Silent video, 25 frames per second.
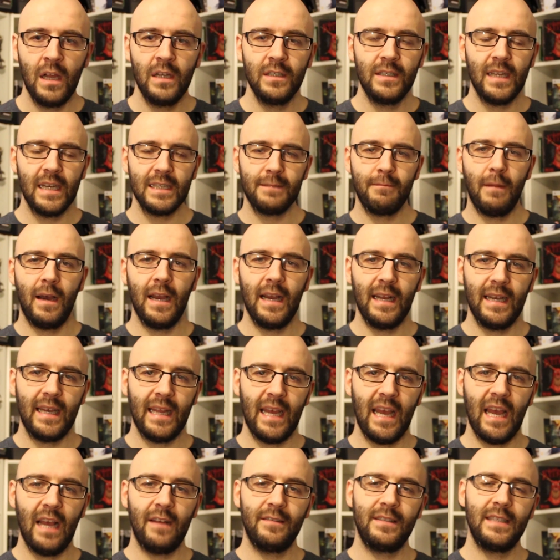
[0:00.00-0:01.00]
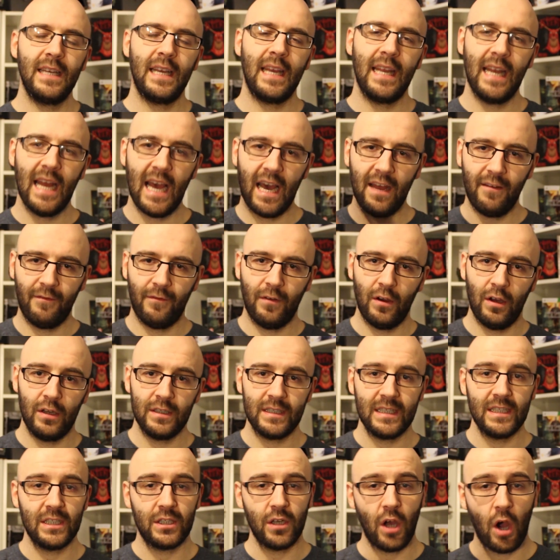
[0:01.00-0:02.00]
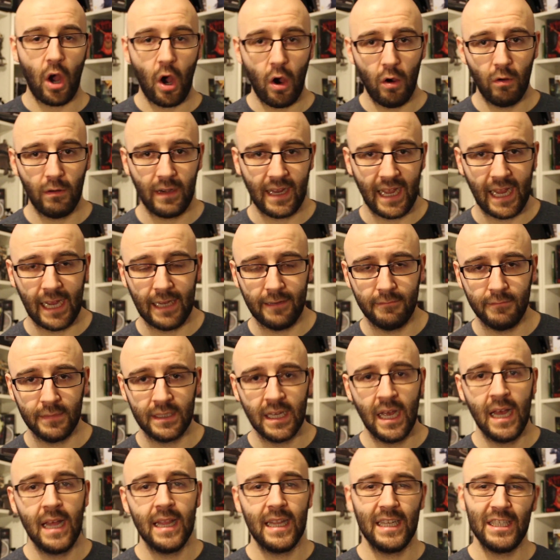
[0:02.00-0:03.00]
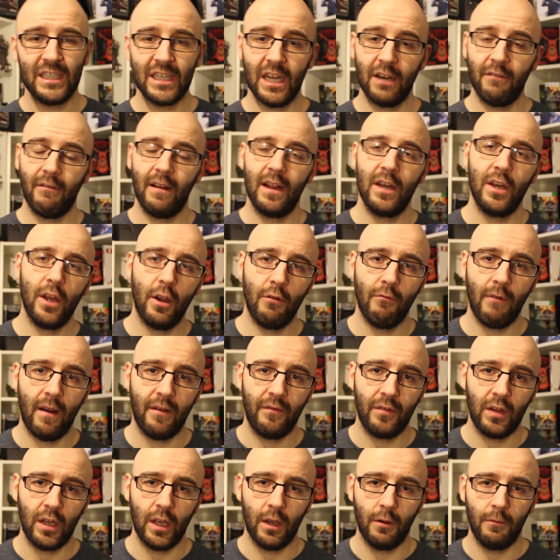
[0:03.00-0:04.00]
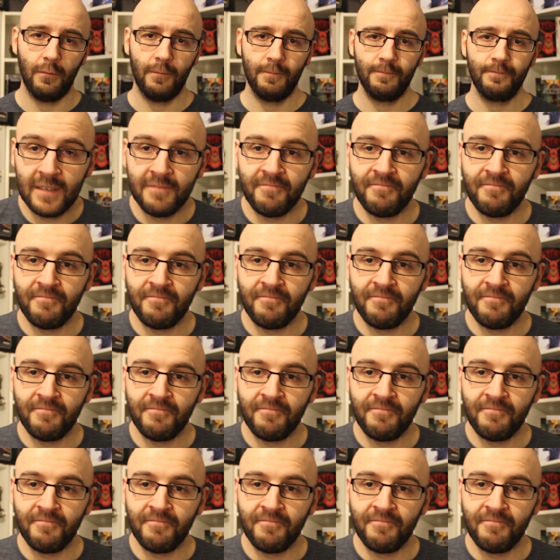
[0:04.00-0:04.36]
So that's my idea of sticking adverts into old games that generate no revenue.